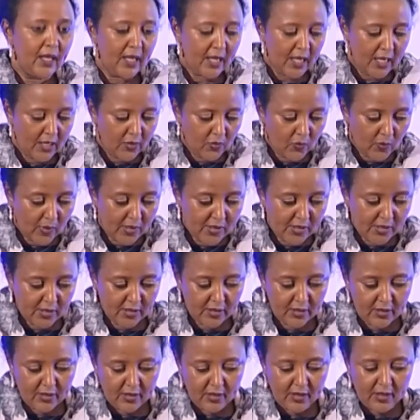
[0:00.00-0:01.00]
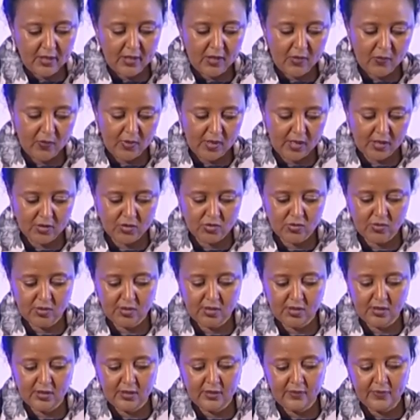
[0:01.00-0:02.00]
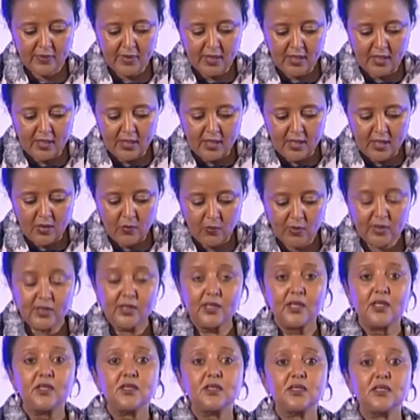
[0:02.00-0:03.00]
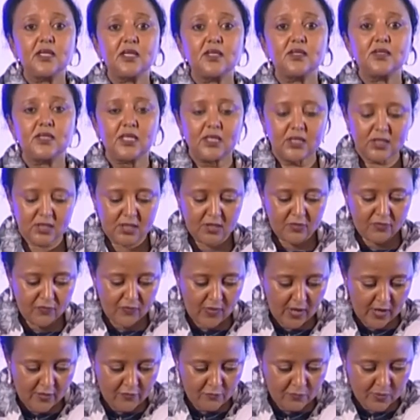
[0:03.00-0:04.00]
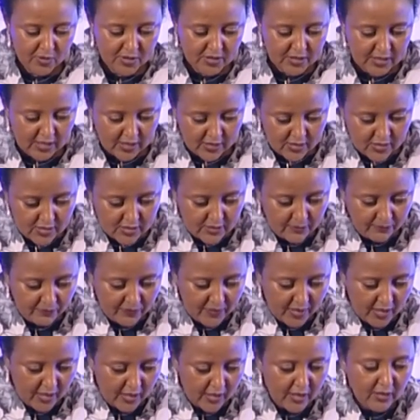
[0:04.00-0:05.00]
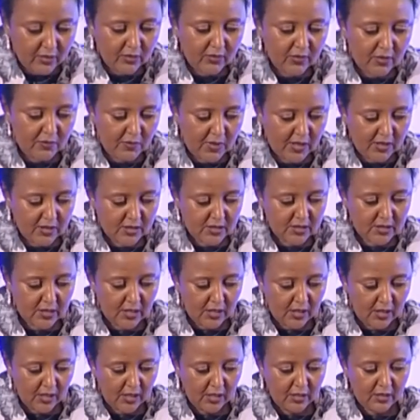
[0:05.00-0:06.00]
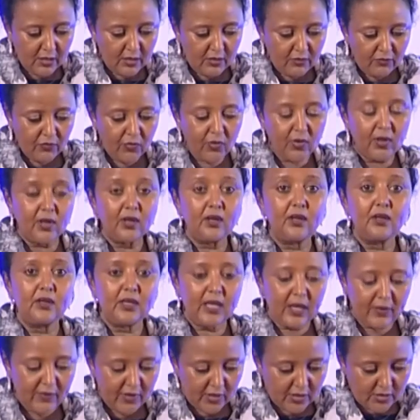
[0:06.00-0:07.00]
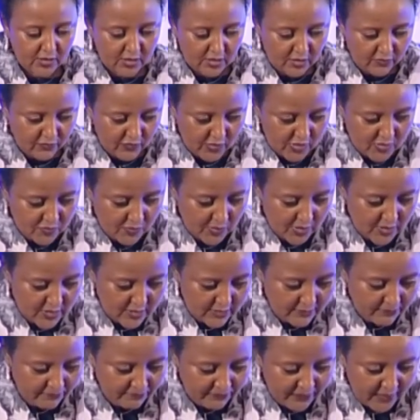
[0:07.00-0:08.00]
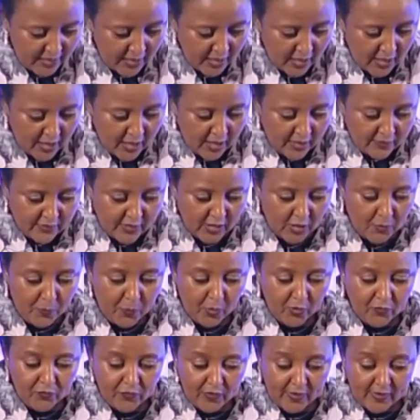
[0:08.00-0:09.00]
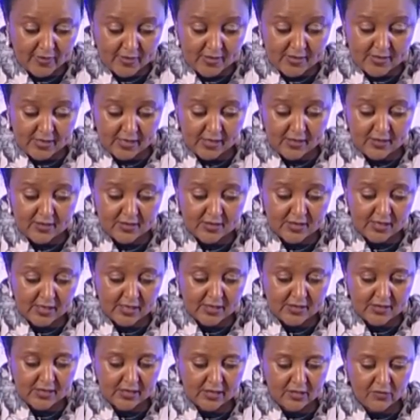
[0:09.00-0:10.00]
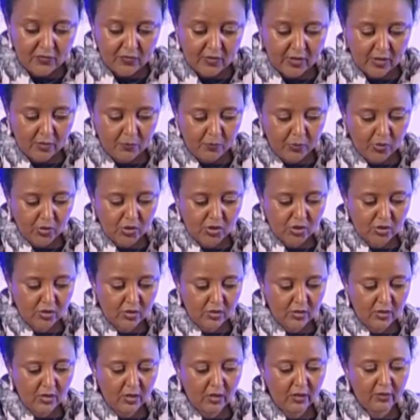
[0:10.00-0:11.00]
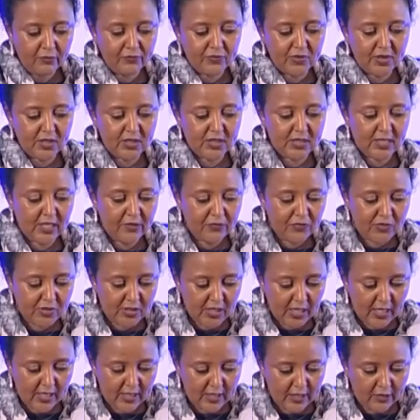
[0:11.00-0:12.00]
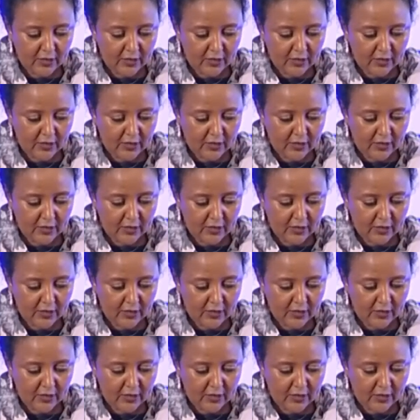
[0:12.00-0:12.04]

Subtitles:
In 1 year, we actually witnessed a 65% increment in foreign direct investments. The report further says that a significant portion of these FDI